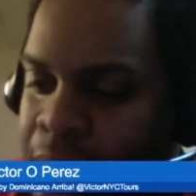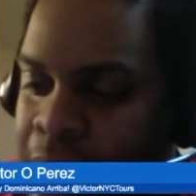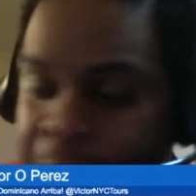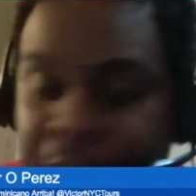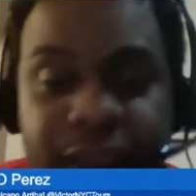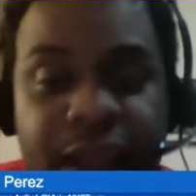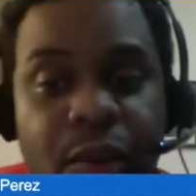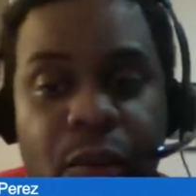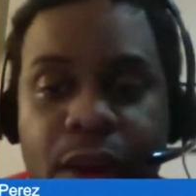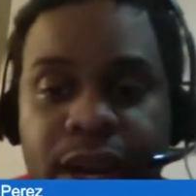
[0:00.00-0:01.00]
He then
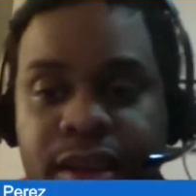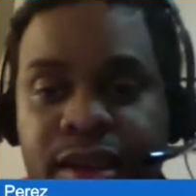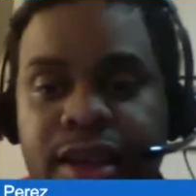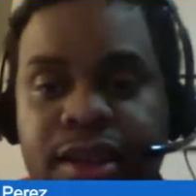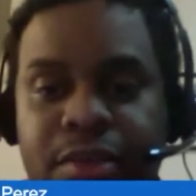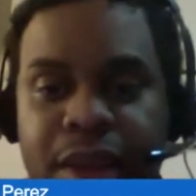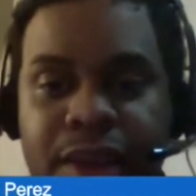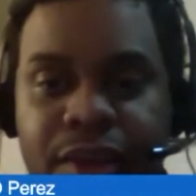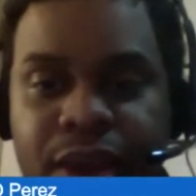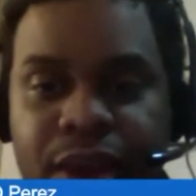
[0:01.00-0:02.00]
went to play for the
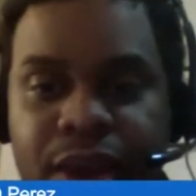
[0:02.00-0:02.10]
Austin